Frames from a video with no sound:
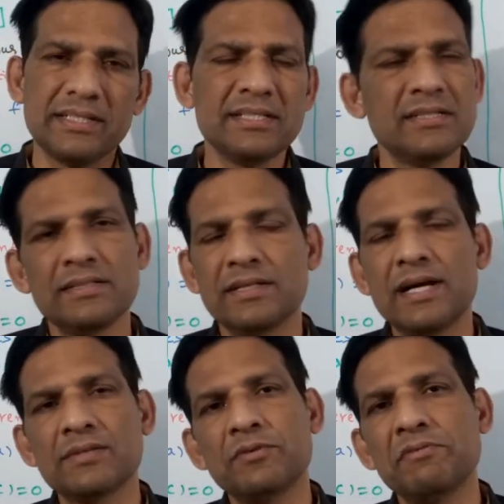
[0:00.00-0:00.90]
In this
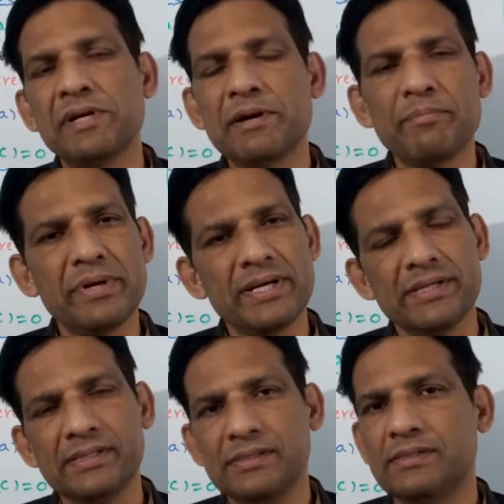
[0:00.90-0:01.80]
class we will complete
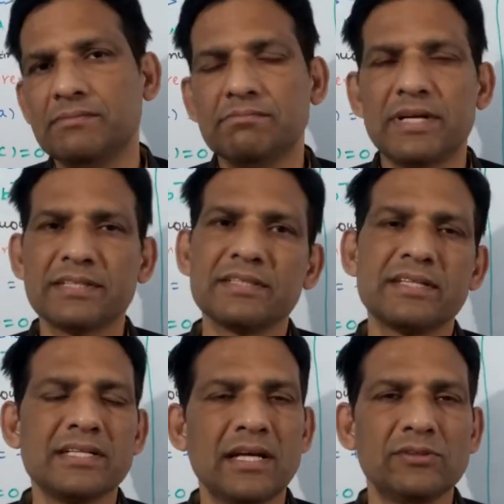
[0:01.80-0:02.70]

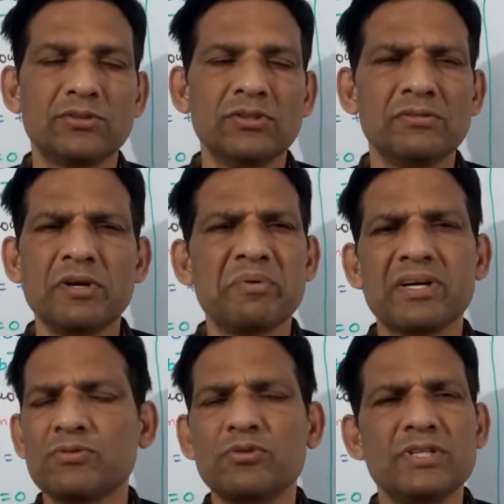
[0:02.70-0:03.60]
exercise also. Why?
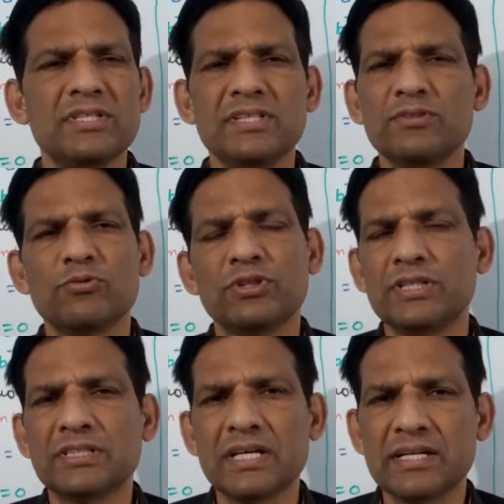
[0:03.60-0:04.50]
Because only 6
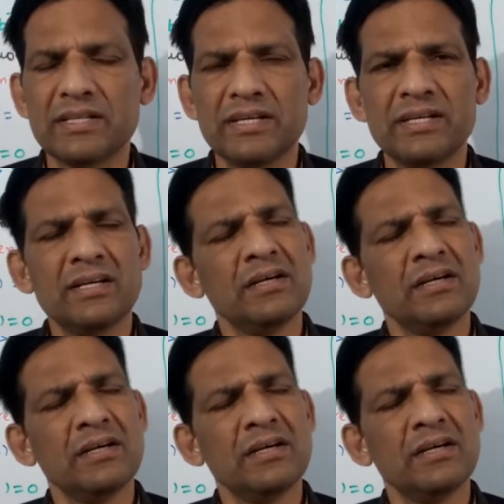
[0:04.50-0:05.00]
questions are there.